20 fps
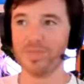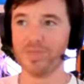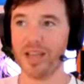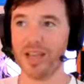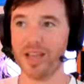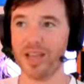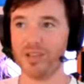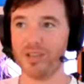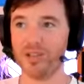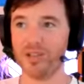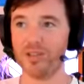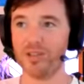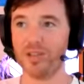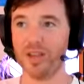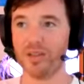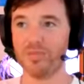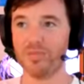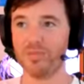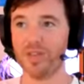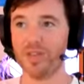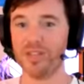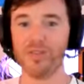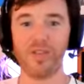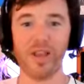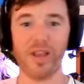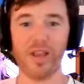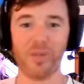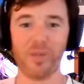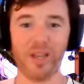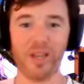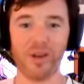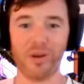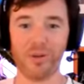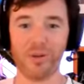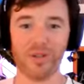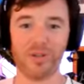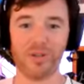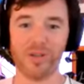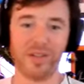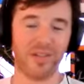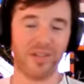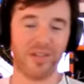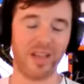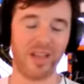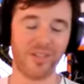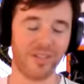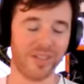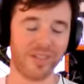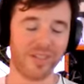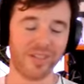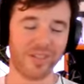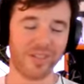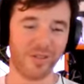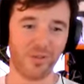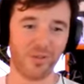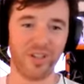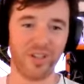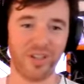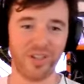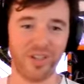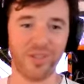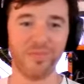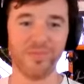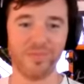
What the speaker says: And just like it's family owned, they're fantastic. It's really good.